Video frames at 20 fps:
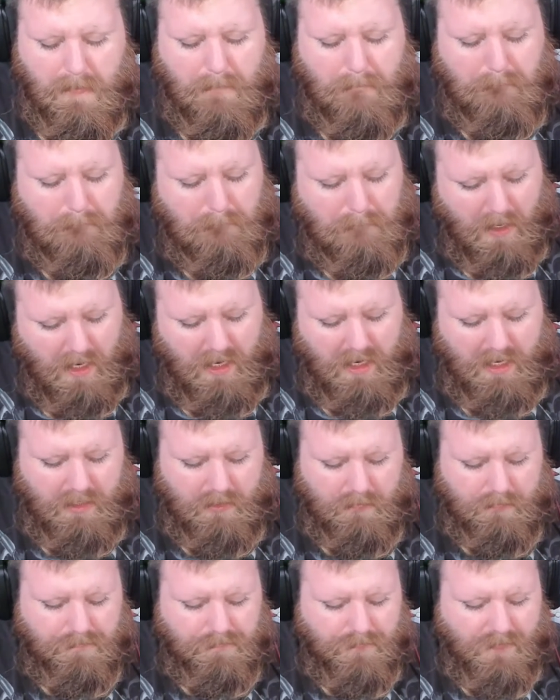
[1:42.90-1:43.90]
but
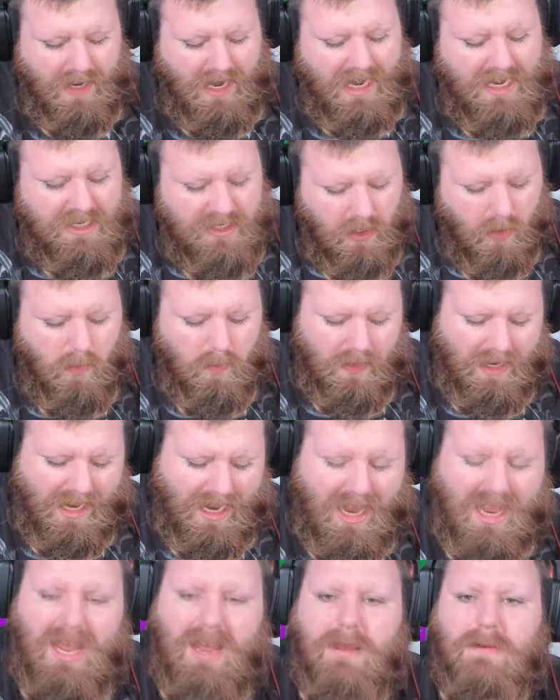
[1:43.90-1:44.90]
I don't
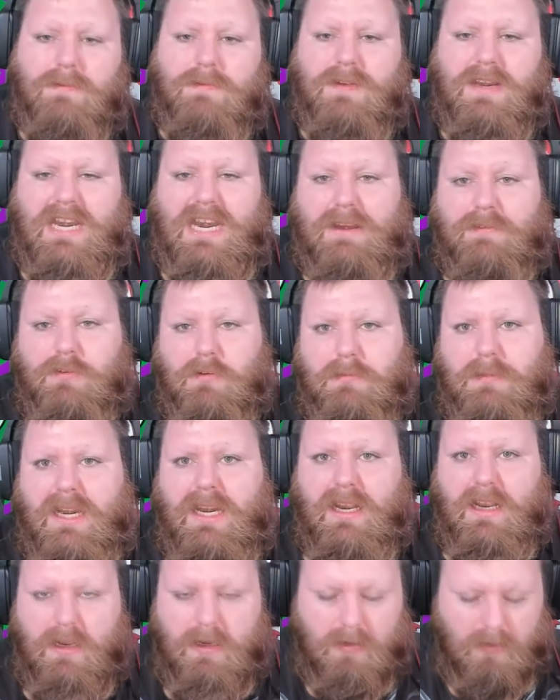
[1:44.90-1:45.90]
have an
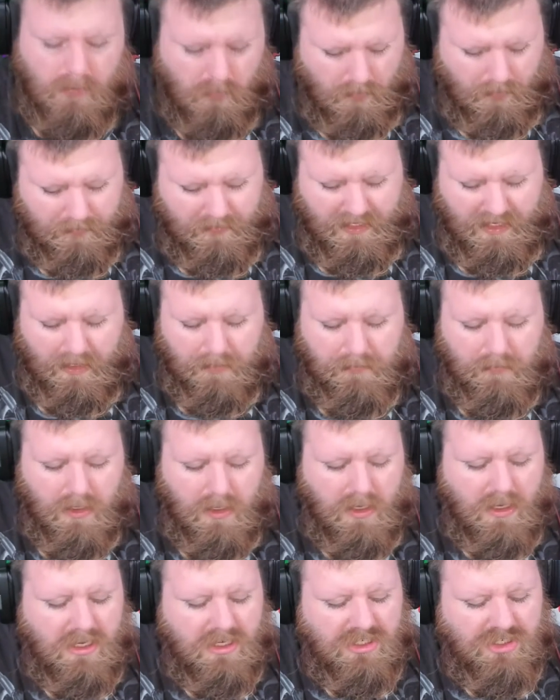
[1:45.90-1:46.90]
AVerMedia webcam.
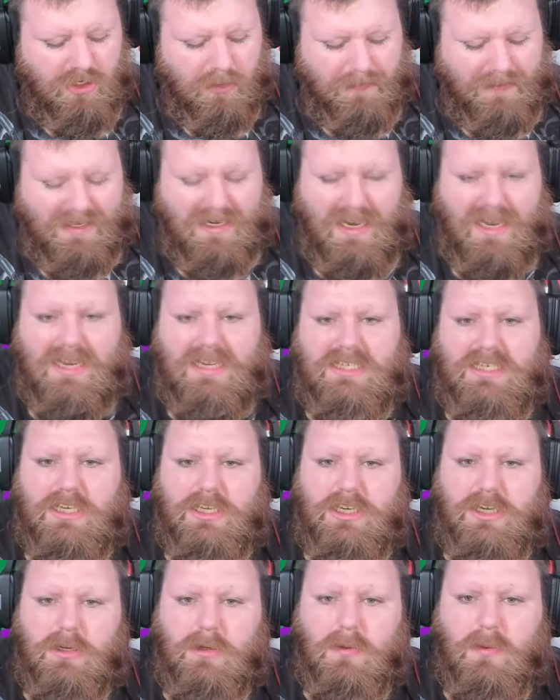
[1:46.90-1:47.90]
So it'd be nice to
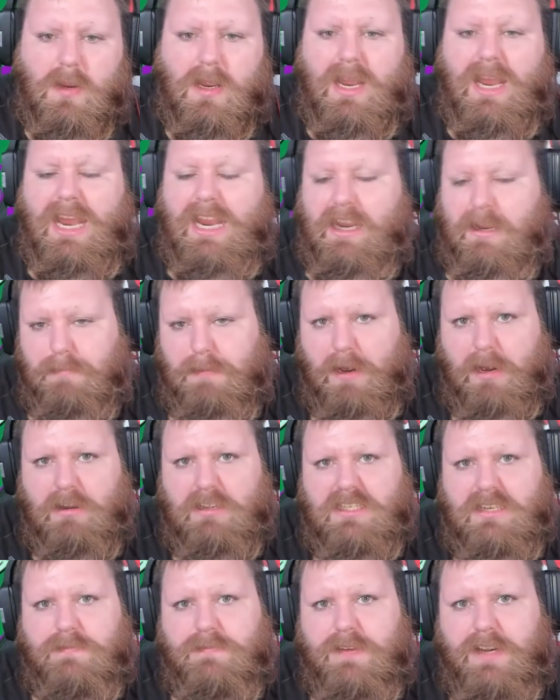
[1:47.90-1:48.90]
do a
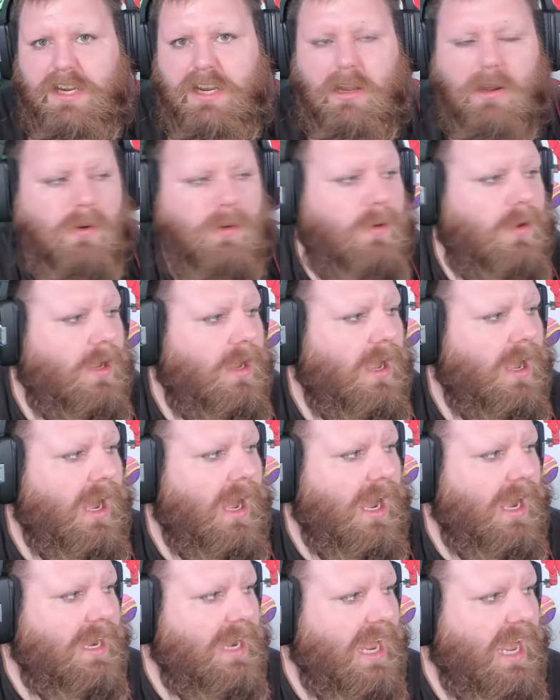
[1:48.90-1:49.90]
comparison video
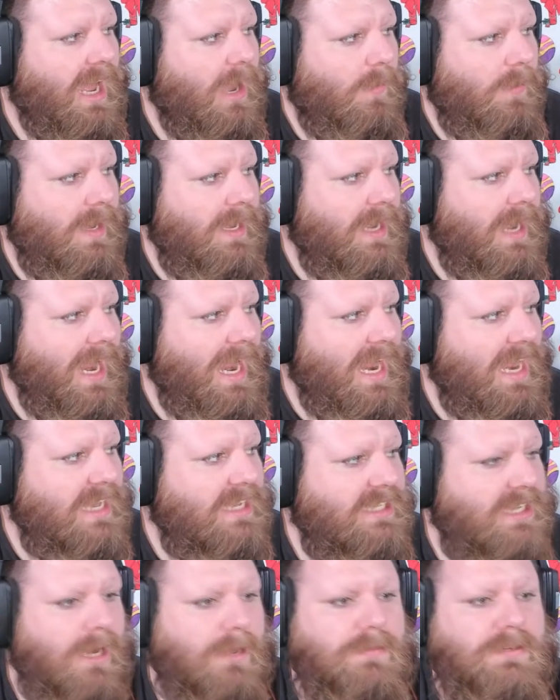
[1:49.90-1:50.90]
on how it adds
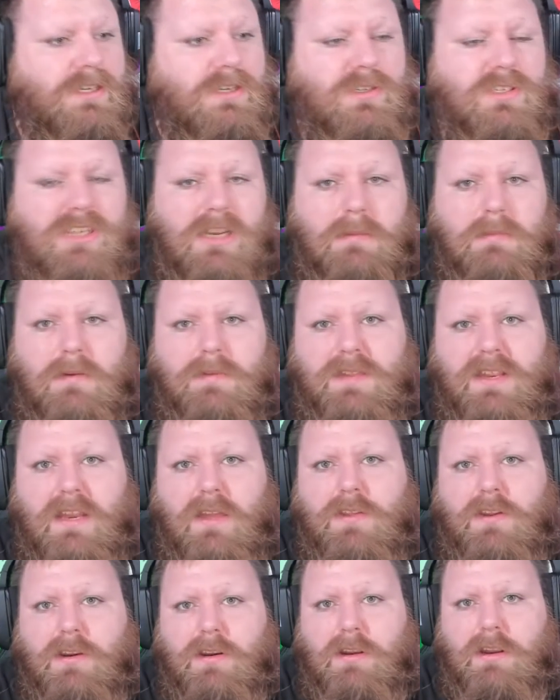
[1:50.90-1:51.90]
up to some of the
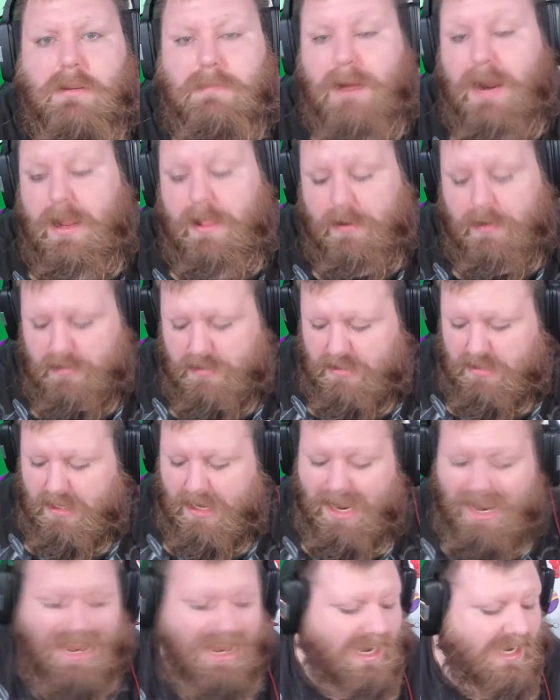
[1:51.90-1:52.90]
other competitors.
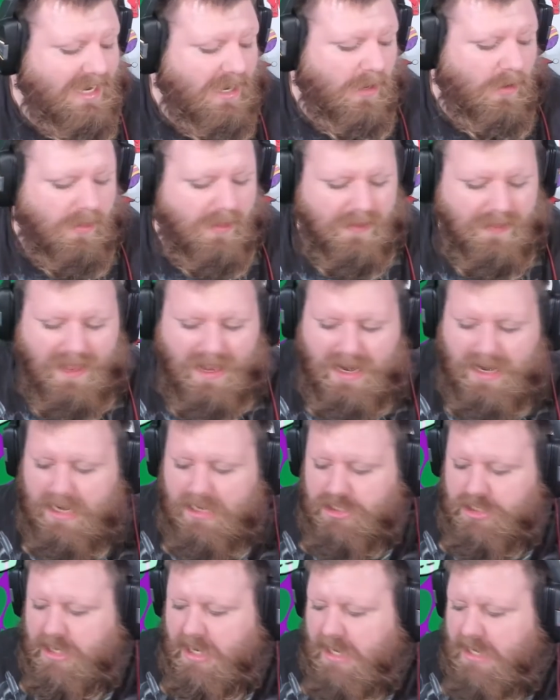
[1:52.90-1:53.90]
Not only that,
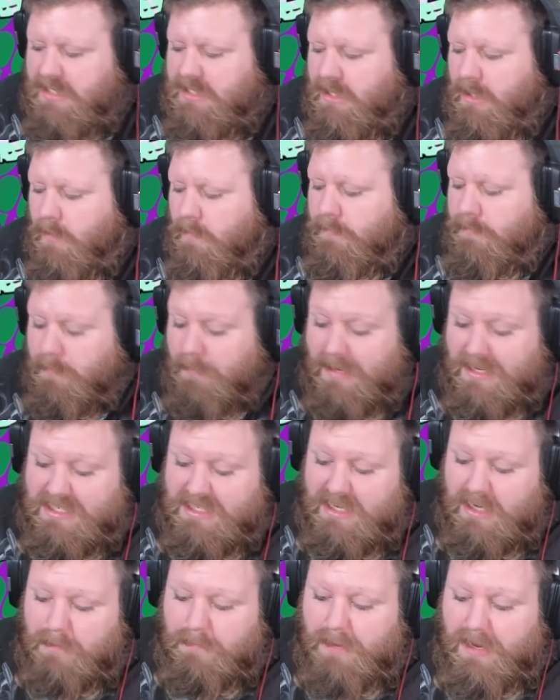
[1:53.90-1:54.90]
as you guys know, for my
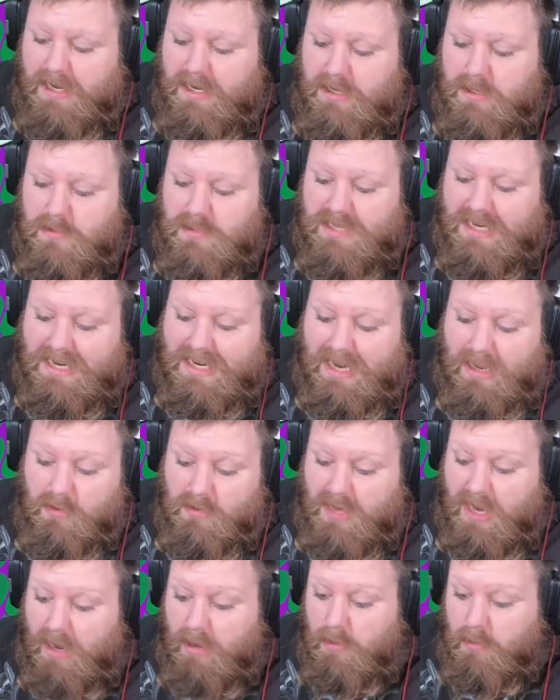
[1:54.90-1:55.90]
setup, I use a
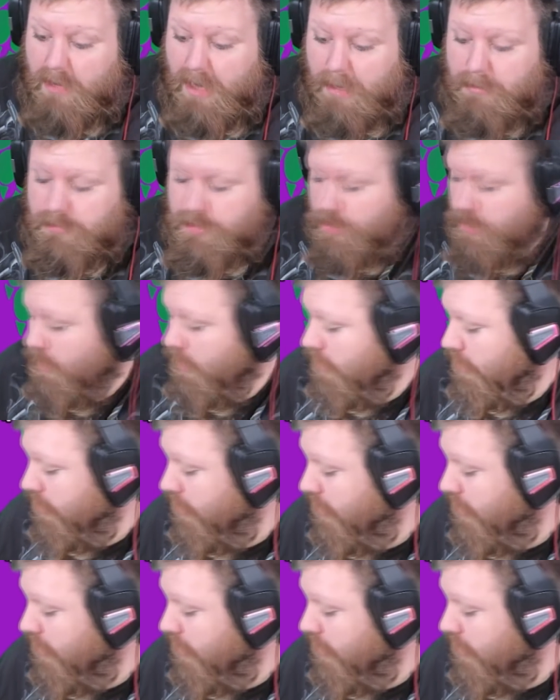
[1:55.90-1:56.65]
Elgato capture card,